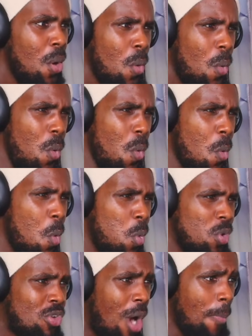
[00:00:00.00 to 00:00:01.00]
Ooh,
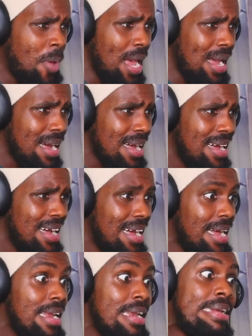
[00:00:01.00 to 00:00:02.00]
drop kick?
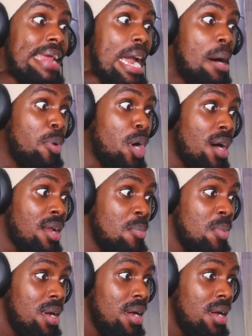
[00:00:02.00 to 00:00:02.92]
Damn, got him.